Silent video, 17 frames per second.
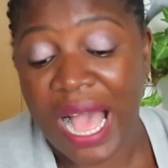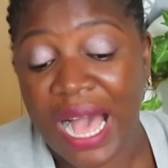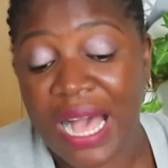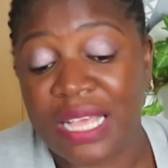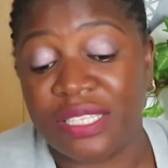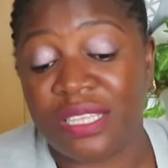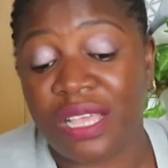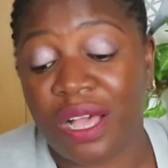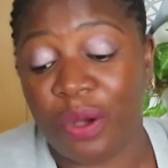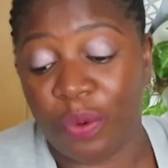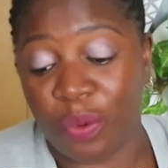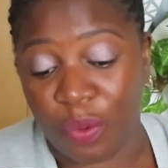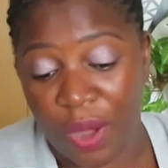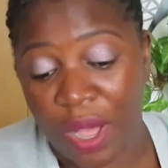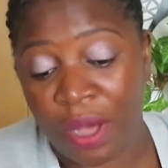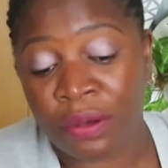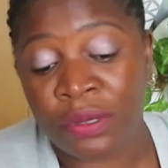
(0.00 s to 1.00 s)
as
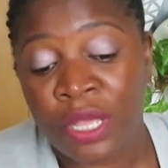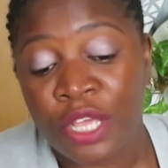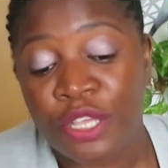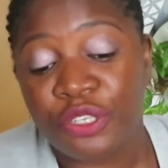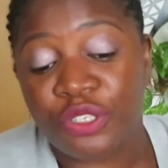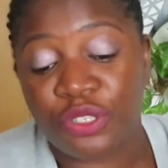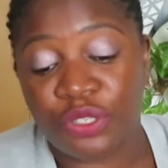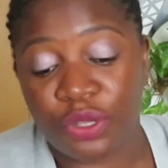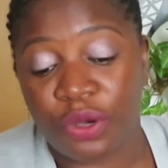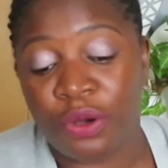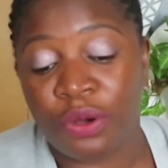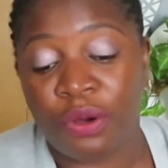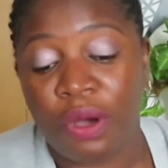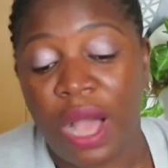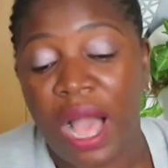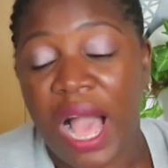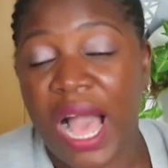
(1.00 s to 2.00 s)
well.
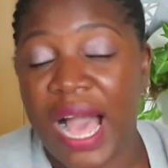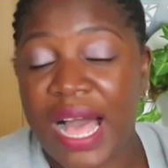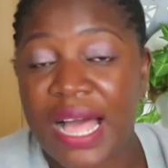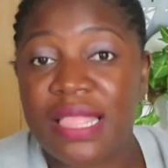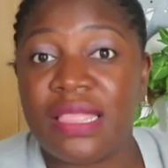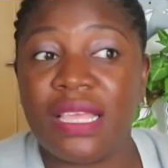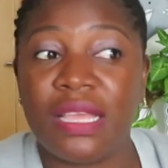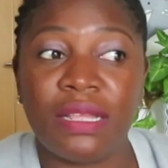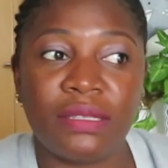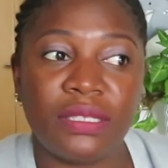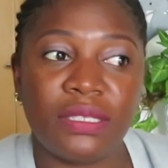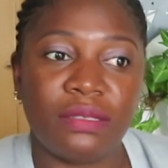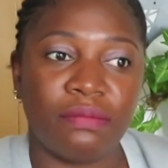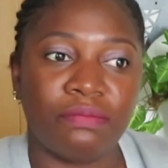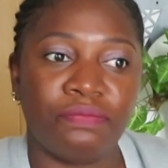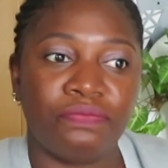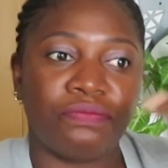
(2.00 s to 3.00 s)
So at the
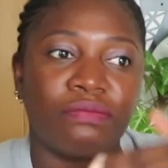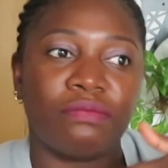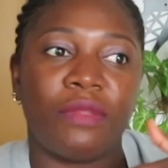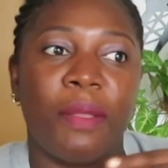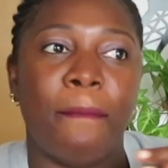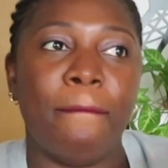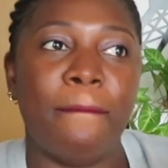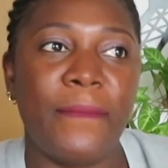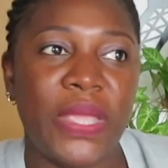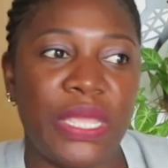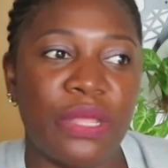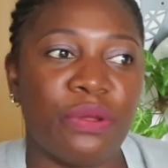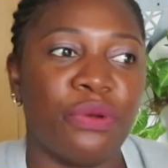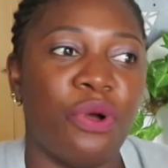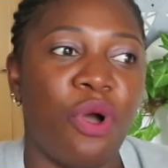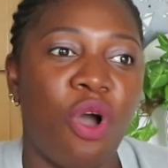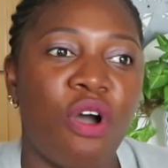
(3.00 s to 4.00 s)

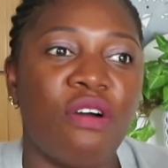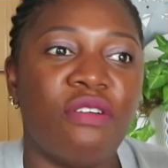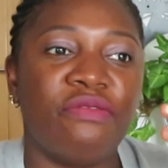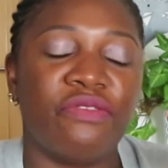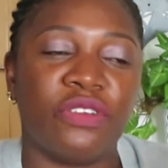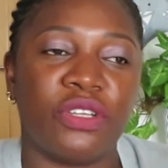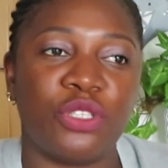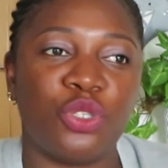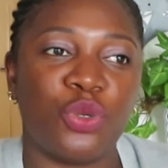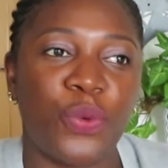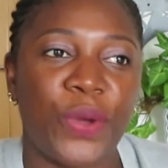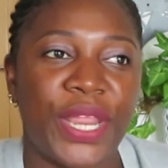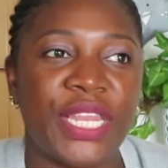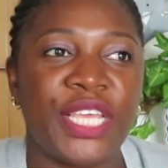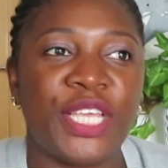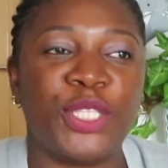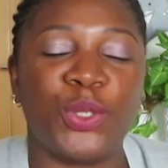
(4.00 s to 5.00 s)
middle of
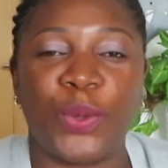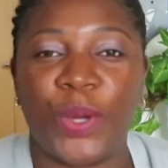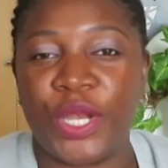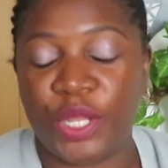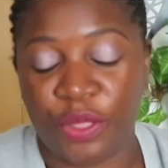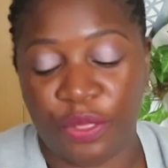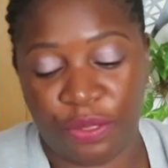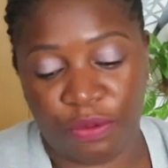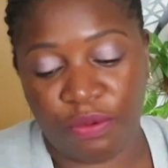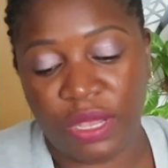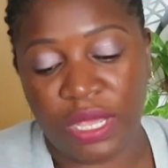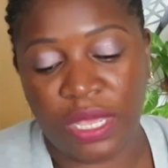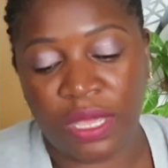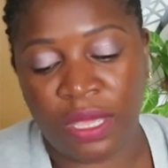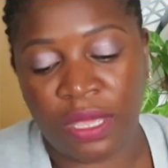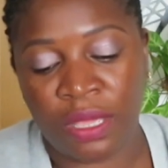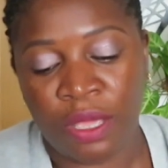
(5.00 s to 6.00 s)

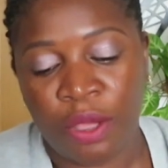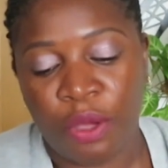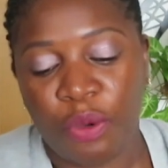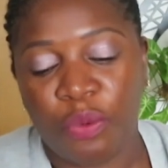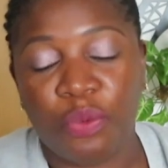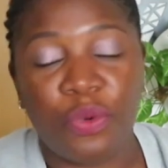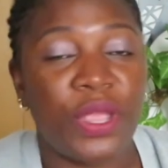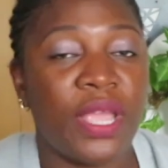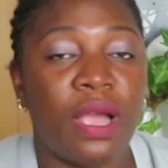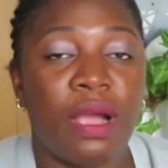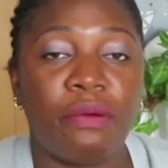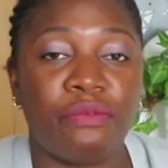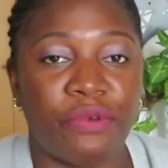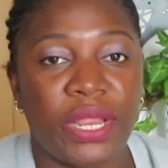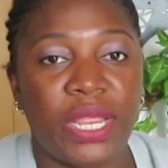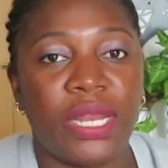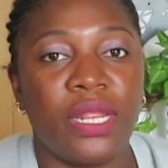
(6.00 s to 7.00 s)
2023, we are
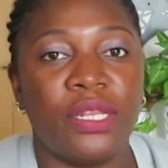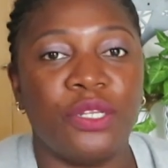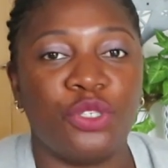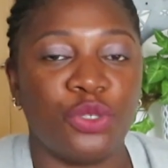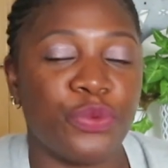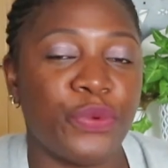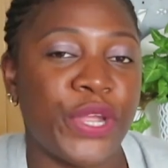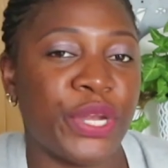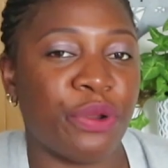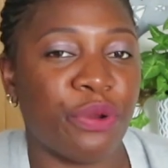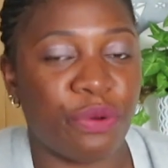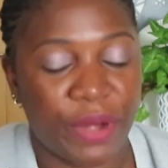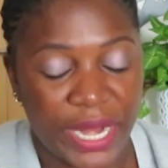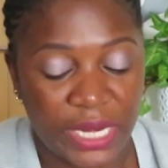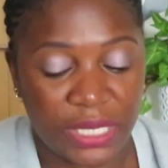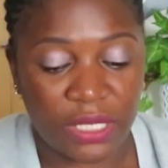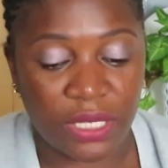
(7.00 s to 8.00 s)
really doing
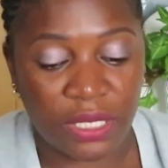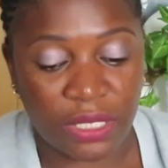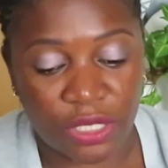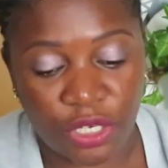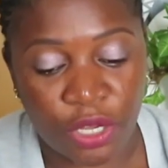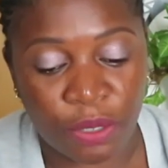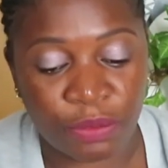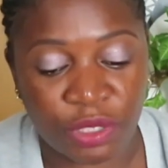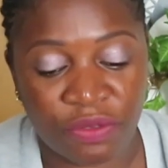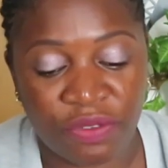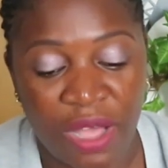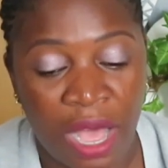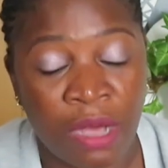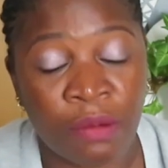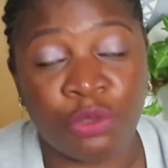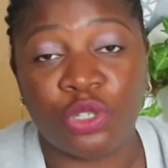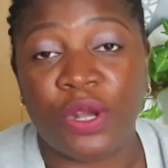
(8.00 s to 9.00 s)
great in terms of
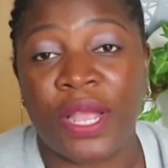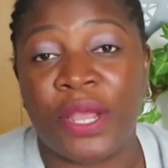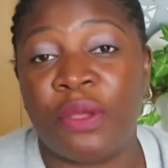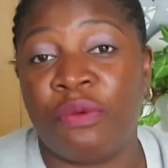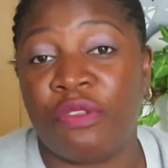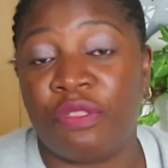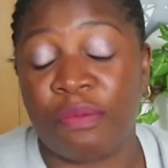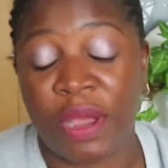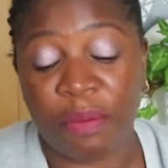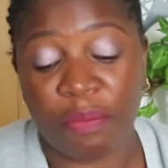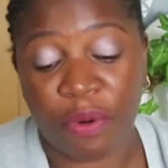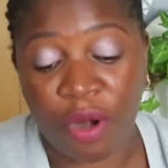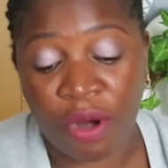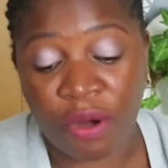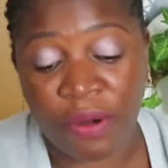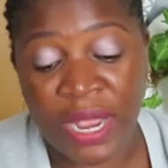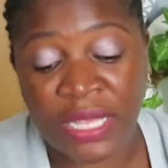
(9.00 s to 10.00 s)
how I'm tracking with my
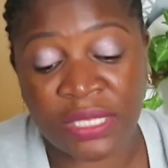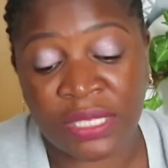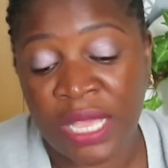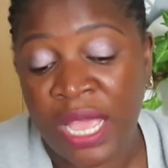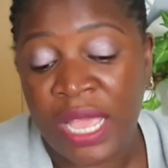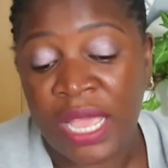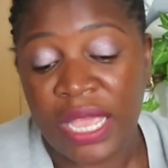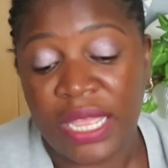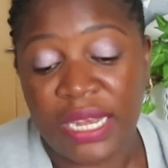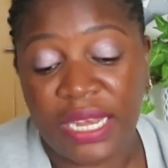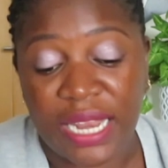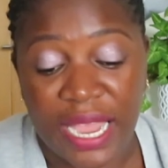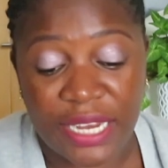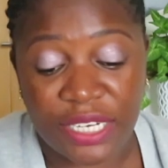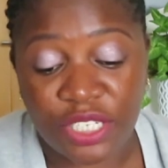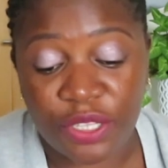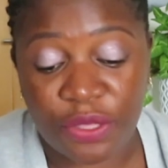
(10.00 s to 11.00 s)
progress.
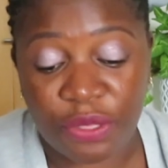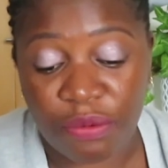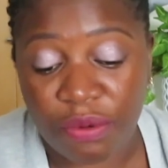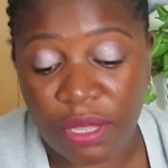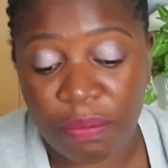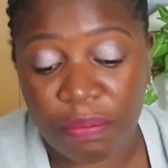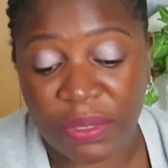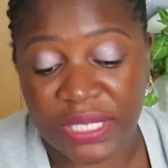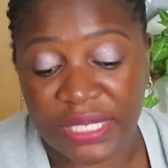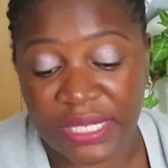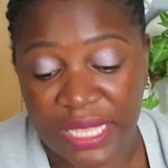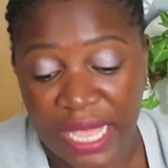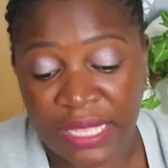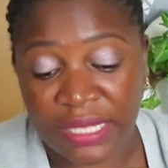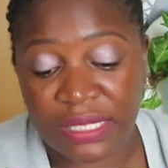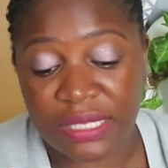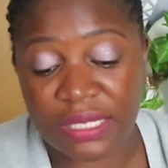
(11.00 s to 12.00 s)

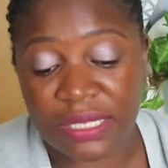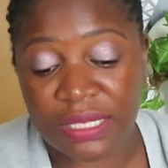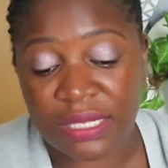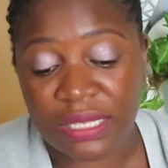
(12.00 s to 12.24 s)
93%